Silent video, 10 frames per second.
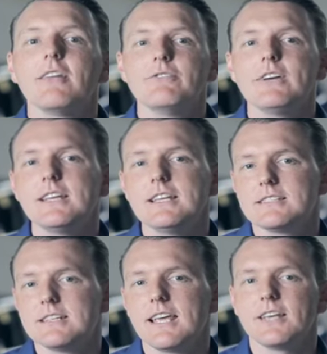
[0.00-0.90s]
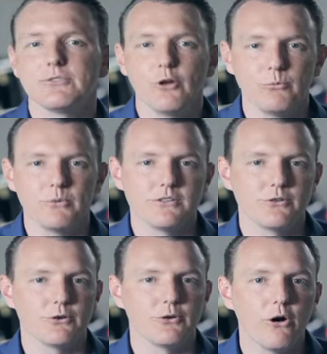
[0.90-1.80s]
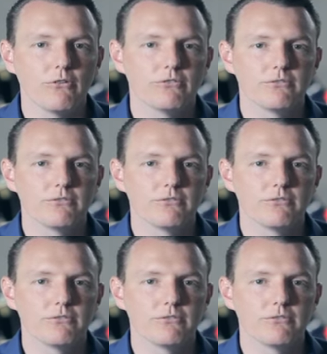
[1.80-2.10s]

and VDC has not been turned off.